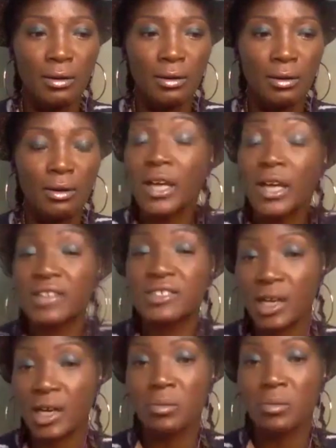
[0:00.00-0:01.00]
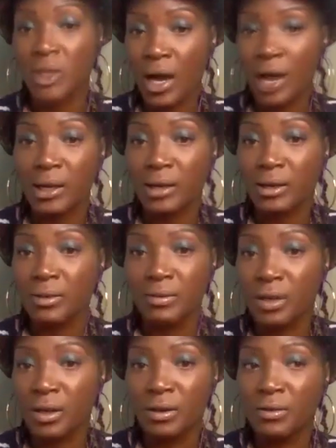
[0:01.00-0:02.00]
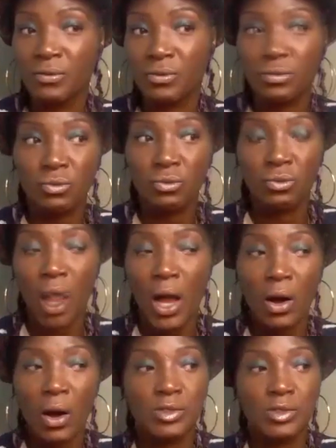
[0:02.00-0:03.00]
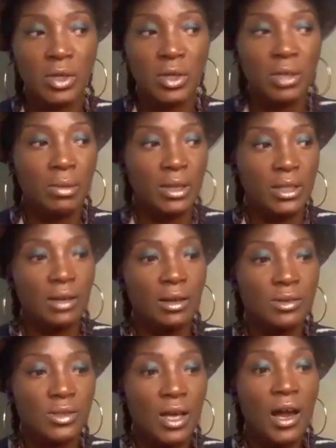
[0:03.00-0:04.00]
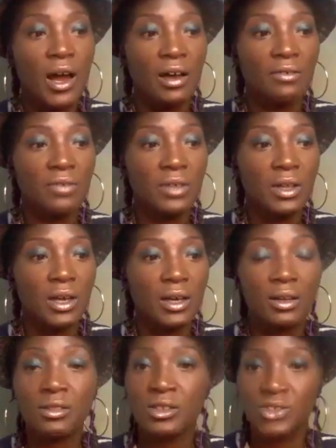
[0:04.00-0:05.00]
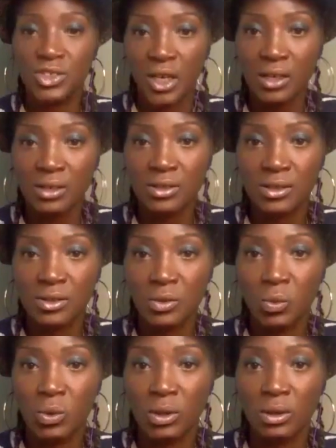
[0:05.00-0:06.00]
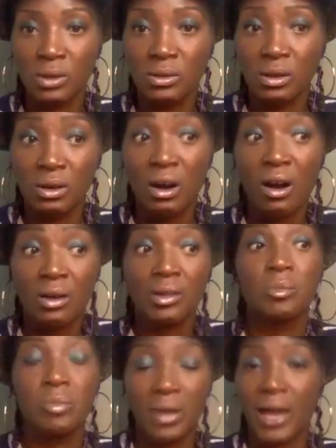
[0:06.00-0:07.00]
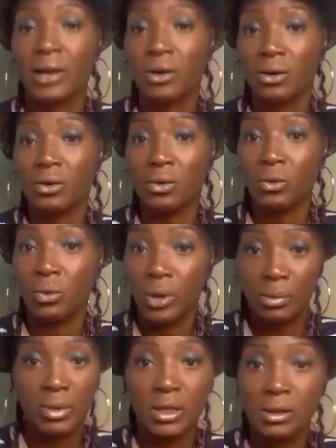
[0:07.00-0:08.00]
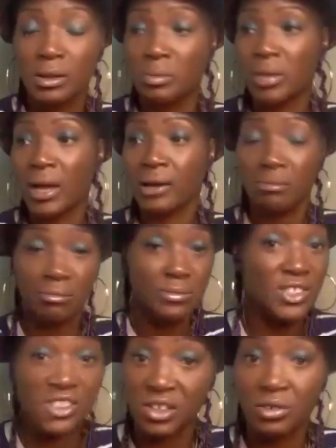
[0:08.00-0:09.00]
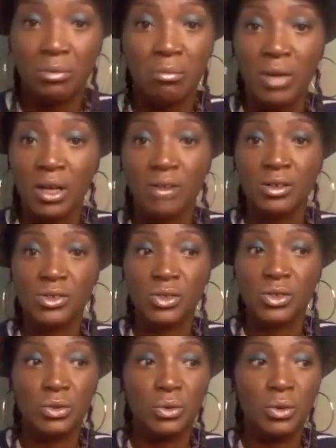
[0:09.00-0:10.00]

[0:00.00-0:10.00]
in that same line of how I'm speaking about the others, I feel like the Jadas in the world are the Black women, the Black single mothers who